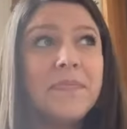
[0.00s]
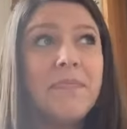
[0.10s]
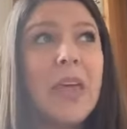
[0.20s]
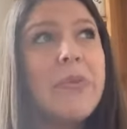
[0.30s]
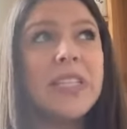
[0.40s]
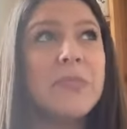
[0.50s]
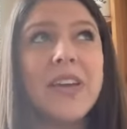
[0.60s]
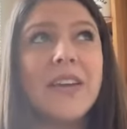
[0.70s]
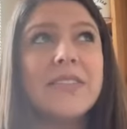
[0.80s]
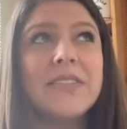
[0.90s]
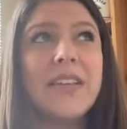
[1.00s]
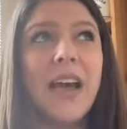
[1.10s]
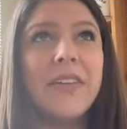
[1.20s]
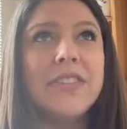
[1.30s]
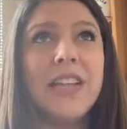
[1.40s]
maybe it's because
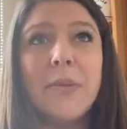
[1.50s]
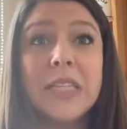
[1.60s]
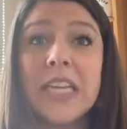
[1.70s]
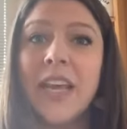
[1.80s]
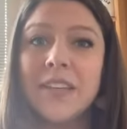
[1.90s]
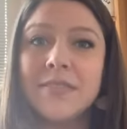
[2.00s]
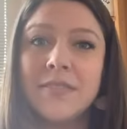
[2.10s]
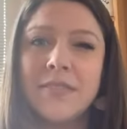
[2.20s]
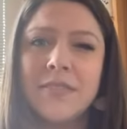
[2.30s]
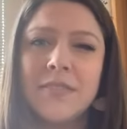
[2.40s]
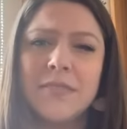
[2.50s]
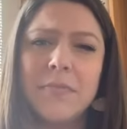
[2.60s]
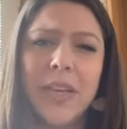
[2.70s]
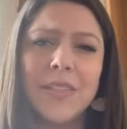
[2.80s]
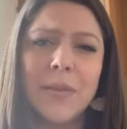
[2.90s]
I've stopped eating,
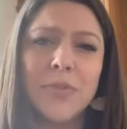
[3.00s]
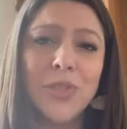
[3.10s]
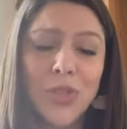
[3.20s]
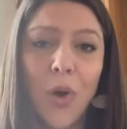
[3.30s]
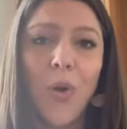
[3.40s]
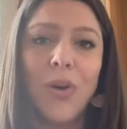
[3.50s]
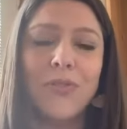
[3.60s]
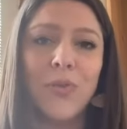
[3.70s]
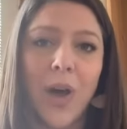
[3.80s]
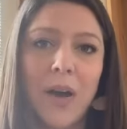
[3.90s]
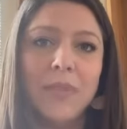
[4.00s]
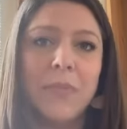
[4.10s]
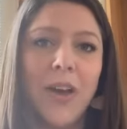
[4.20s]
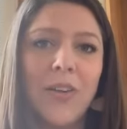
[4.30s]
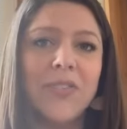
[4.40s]
because I'm so overwhelmed
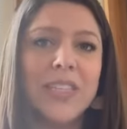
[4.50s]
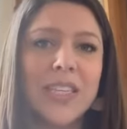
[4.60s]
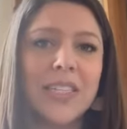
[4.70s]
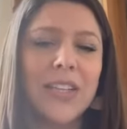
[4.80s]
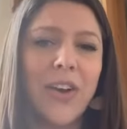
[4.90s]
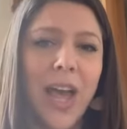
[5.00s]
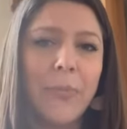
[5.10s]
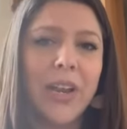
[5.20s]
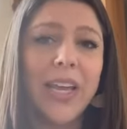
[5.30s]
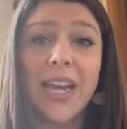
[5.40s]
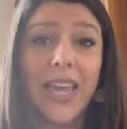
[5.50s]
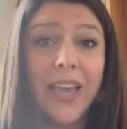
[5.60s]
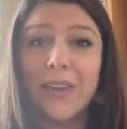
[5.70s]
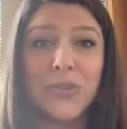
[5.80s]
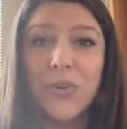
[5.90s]
by all of these things that are happening and I
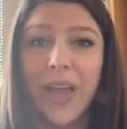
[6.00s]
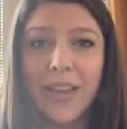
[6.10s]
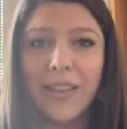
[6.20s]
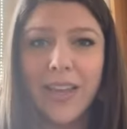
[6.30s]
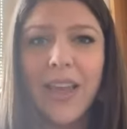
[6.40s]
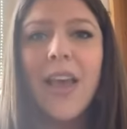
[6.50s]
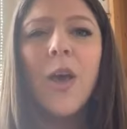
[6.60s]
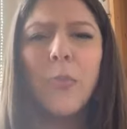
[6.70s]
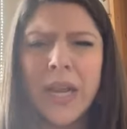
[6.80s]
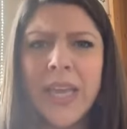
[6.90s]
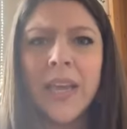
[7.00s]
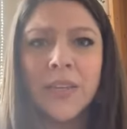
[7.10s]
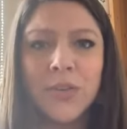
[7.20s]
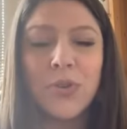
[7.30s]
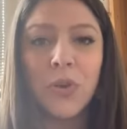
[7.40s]
can't control anything, but I can
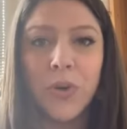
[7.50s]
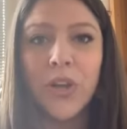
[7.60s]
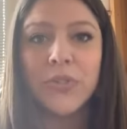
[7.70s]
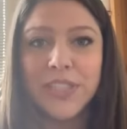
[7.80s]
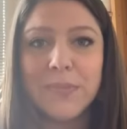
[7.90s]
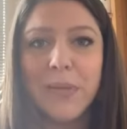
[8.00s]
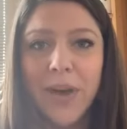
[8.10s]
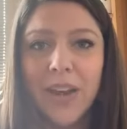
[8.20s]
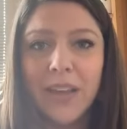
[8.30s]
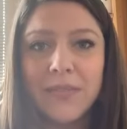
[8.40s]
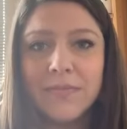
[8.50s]
control what goes into my body.